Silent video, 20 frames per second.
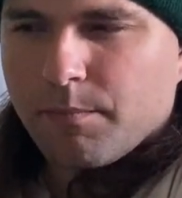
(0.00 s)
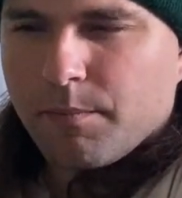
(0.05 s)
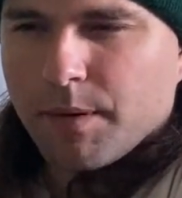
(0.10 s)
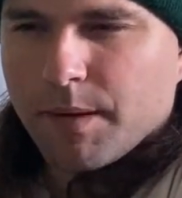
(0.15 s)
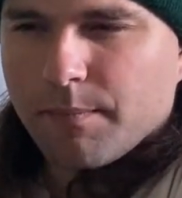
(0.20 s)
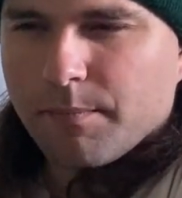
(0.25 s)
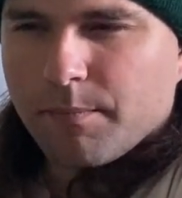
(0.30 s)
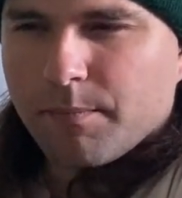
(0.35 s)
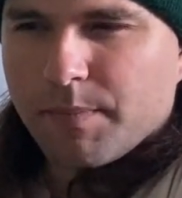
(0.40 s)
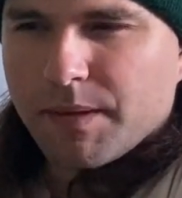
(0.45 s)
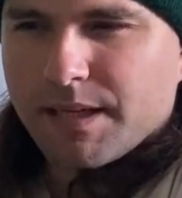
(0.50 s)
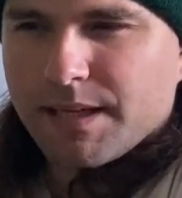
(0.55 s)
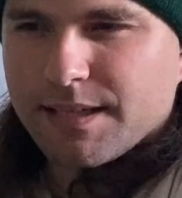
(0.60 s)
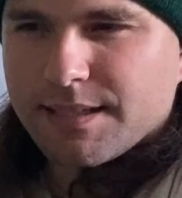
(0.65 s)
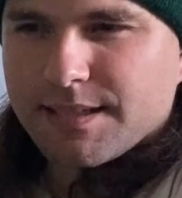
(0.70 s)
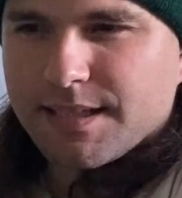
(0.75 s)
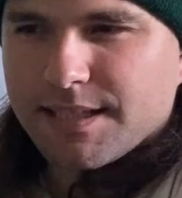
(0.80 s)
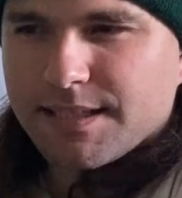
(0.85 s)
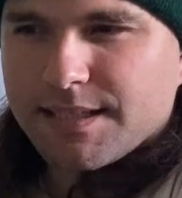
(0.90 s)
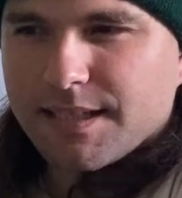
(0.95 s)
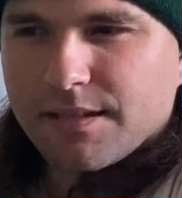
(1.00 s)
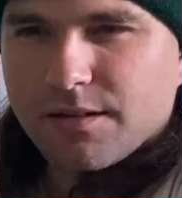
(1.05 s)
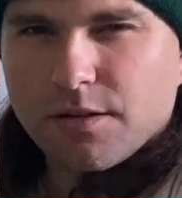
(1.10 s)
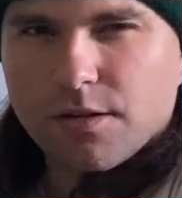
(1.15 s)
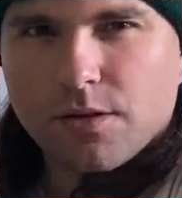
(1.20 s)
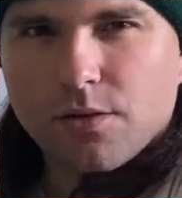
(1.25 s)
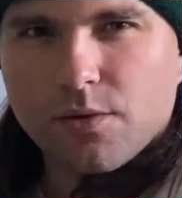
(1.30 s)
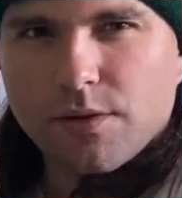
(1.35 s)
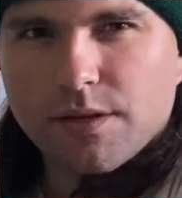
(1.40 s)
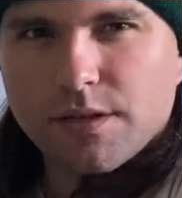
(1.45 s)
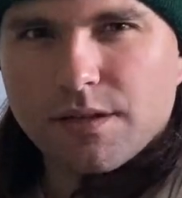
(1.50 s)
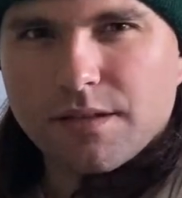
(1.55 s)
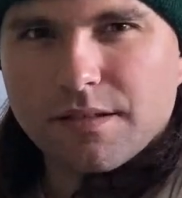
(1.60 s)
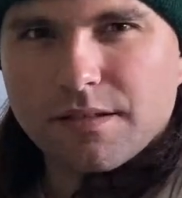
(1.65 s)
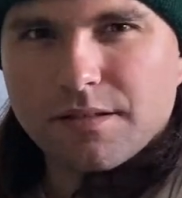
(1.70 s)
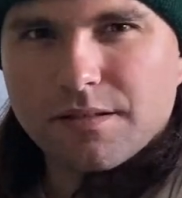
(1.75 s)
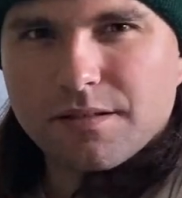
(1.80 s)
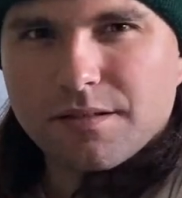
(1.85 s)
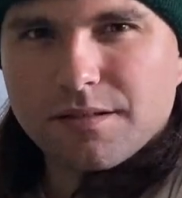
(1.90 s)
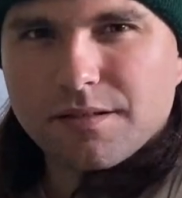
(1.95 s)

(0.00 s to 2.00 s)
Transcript: but because they said they're going to